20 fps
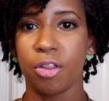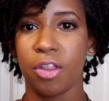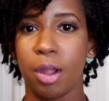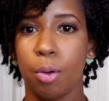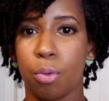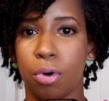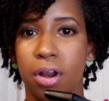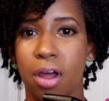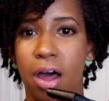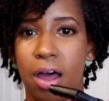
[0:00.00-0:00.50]
They
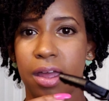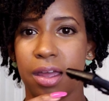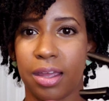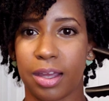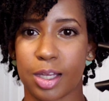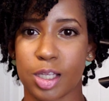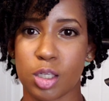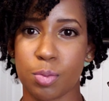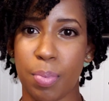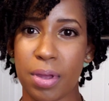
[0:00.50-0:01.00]
were not
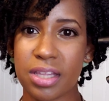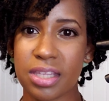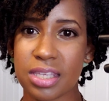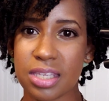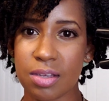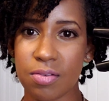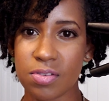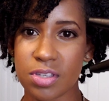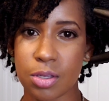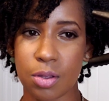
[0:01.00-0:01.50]

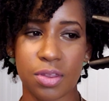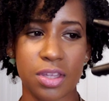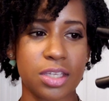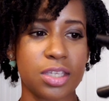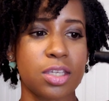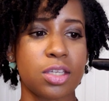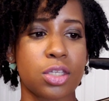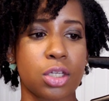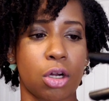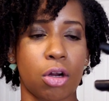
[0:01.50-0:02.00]
expensive, so
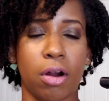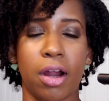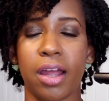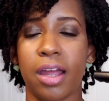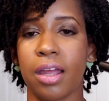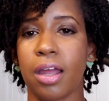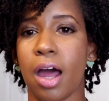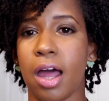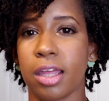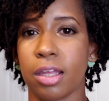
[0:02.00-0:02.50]
this is
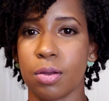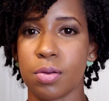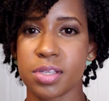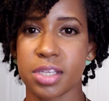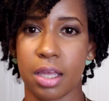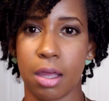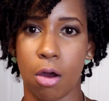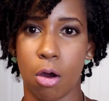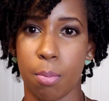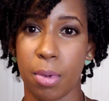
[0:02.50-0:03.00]
great. I use
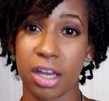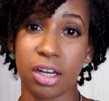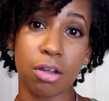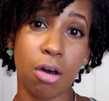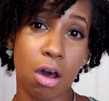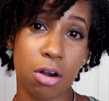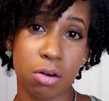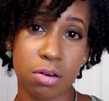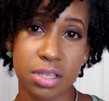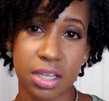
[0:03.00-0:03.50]
it on my
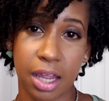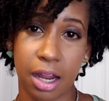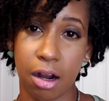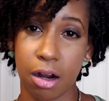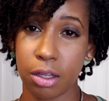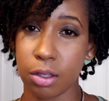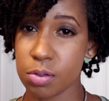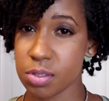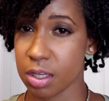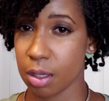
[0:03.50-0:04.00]
daughter's hair, I
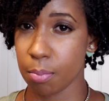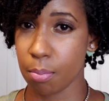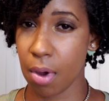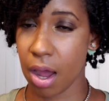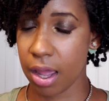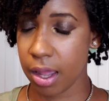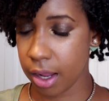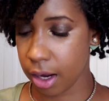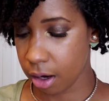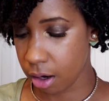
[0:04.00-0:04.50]
use it in my
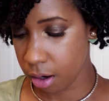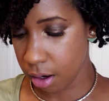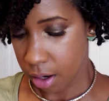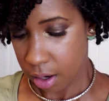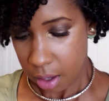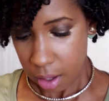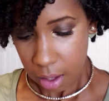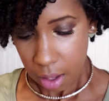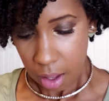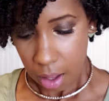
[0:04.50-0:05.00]
hair,
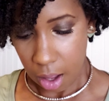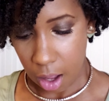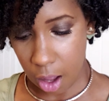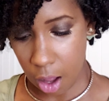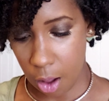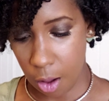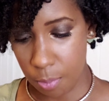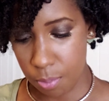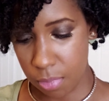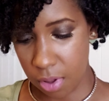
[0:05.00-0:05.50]

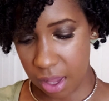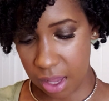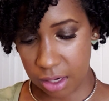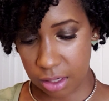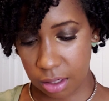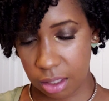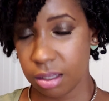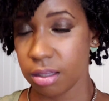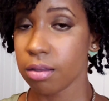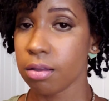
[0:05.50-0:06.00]

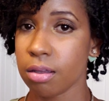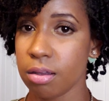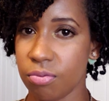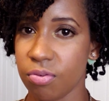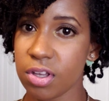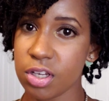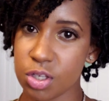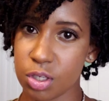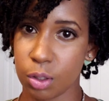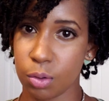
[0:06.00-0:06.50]
and
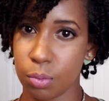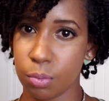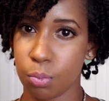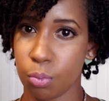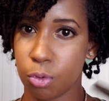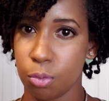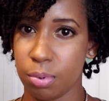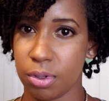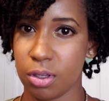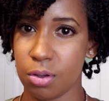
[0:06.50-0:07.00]
eventually
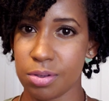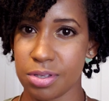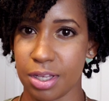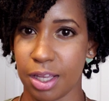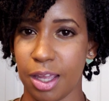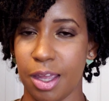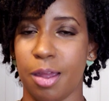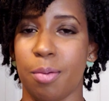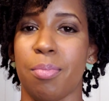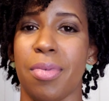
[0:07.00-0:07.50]
we'll be using
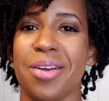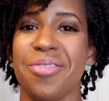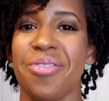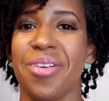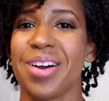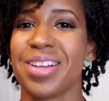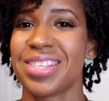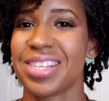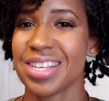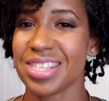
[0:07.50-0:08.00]
it in my
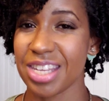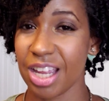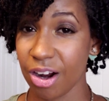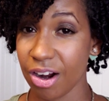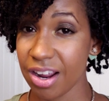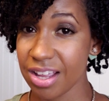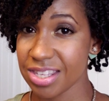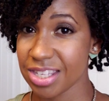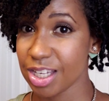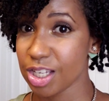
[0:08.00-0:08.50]
fiance's hair
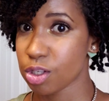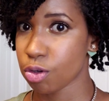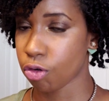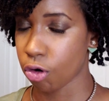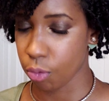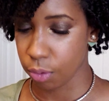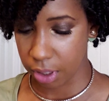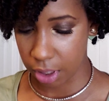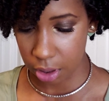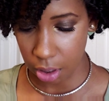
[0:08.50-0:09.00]
as he's
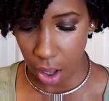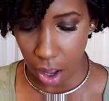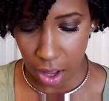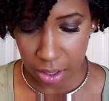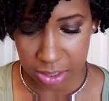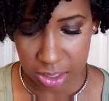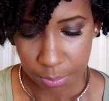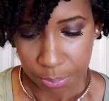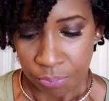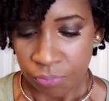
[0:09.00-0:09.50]
growing
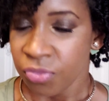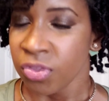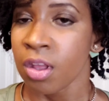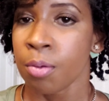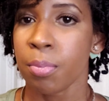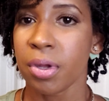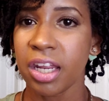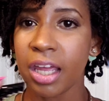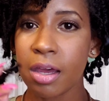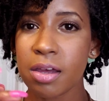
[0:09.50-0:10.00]
locks.
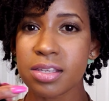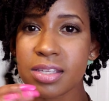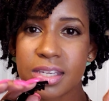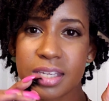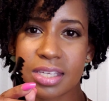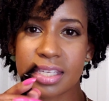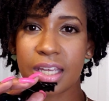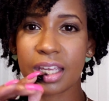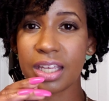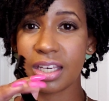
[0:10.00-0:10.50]
But anyhow, this
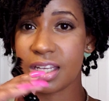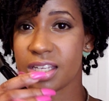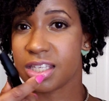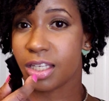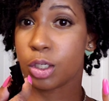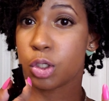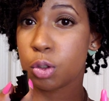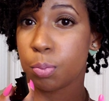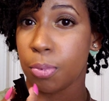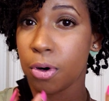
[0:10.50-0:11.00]
is like an
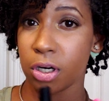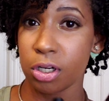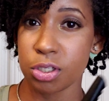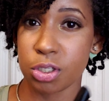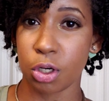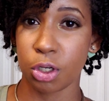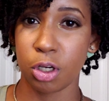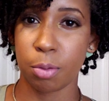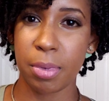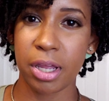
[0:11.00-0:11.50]
essential part of
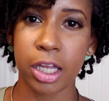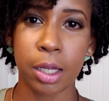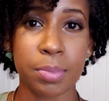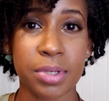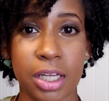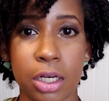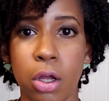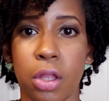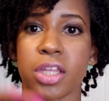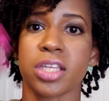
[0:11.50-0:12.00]
starting your makeup, to
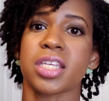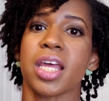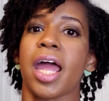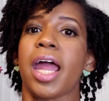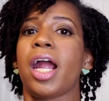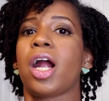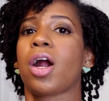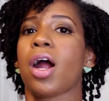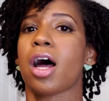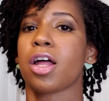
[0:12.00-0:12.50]
get all this
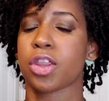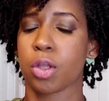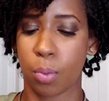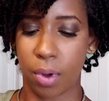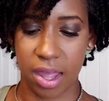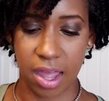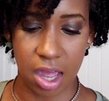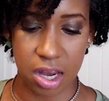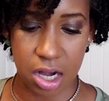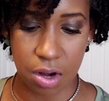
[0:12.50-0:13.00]
hair out the
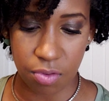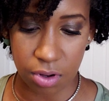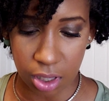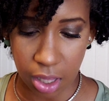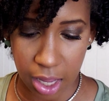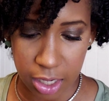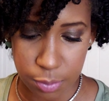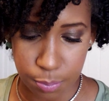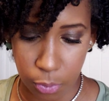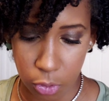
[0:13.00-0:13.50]
way. I never
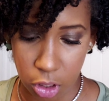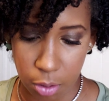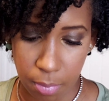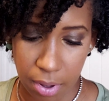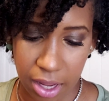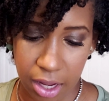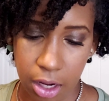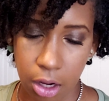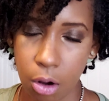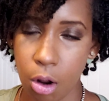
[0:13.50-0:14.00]
liked pulling my
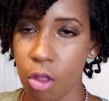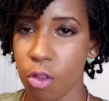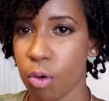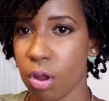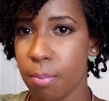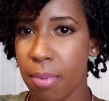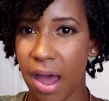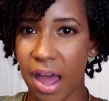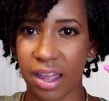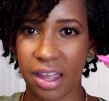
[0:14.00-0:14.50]
hair all the way
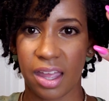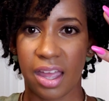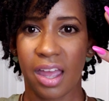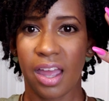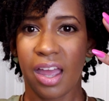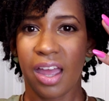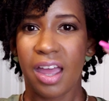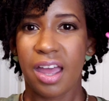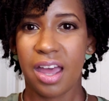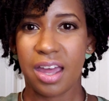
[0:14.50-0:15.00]
back
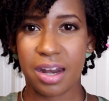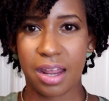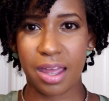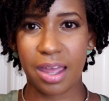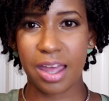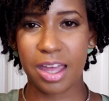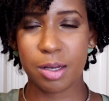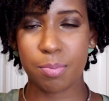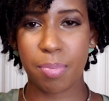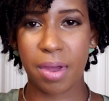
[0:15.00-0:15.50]
in a
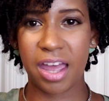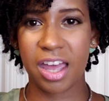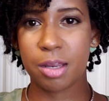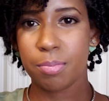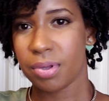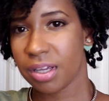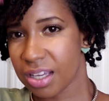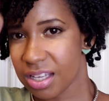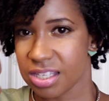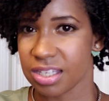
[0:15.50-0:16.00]
headband
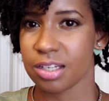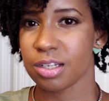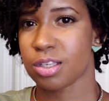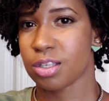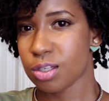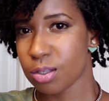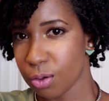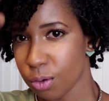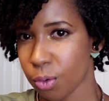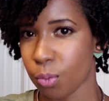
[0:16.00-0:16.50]
because it
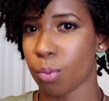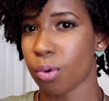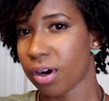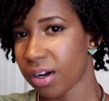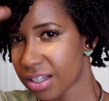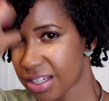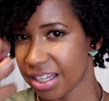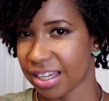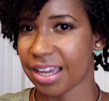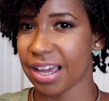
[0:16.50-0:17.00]
took
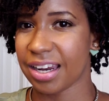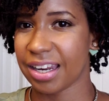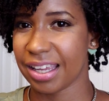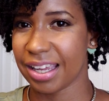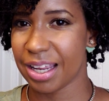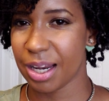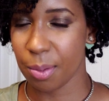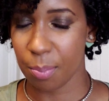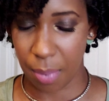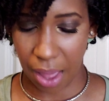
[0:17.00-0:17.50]
work to kind of
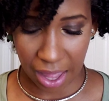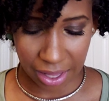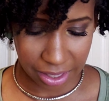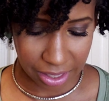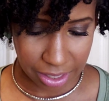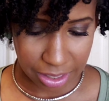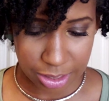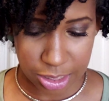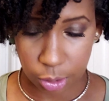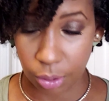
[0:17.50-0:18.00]
get it back
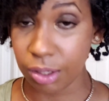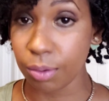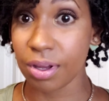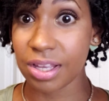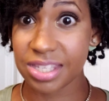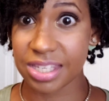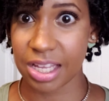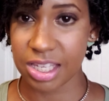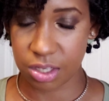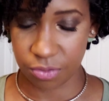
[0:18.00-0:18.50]
in. So
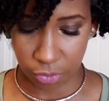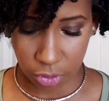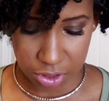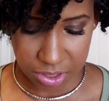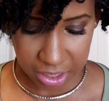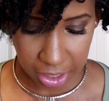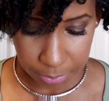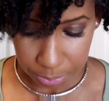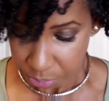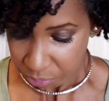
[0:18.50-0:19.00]
anyways, that's the
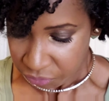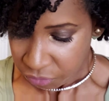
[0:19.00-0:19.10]
first thing.